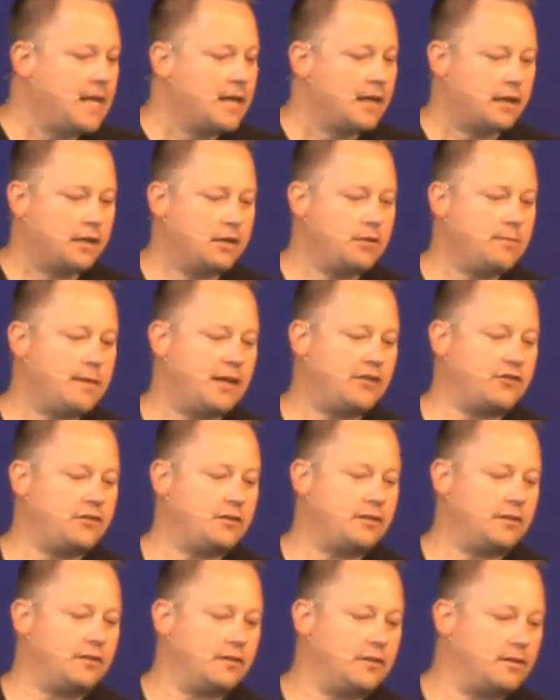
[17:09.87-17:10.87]
Can you imagine
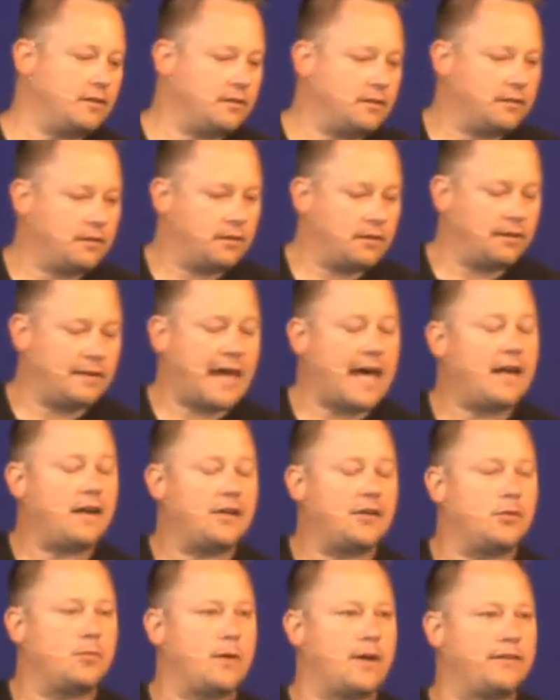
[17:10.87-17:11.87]
that on
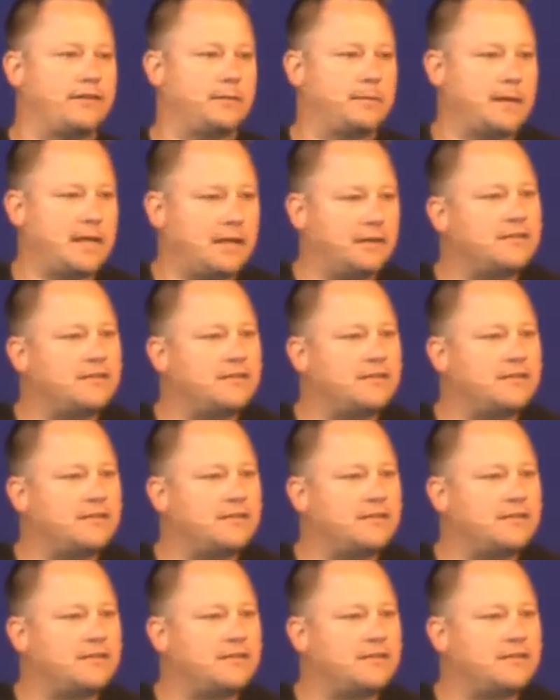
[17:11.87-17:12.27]
a resume?